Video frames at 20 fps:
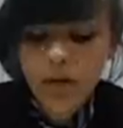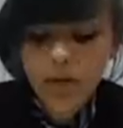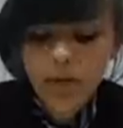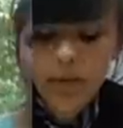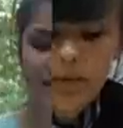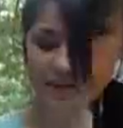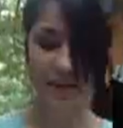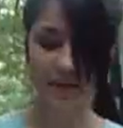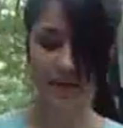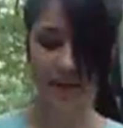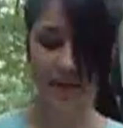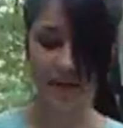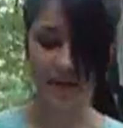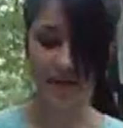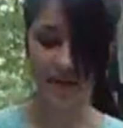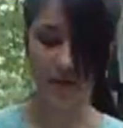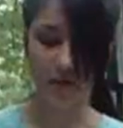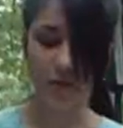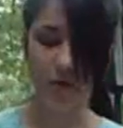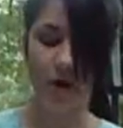On the field
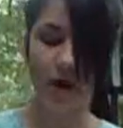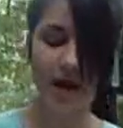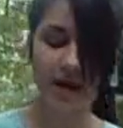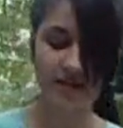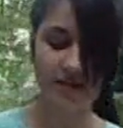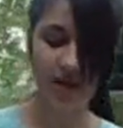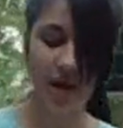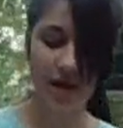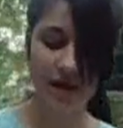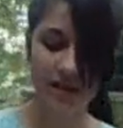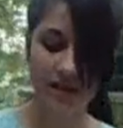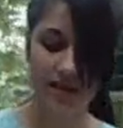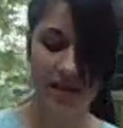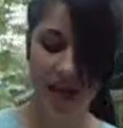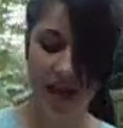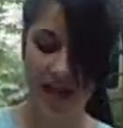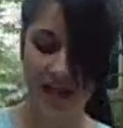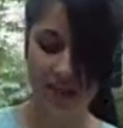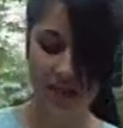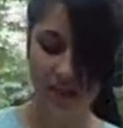here, the war has gone
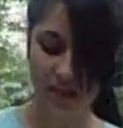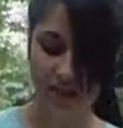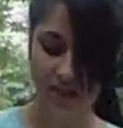into action,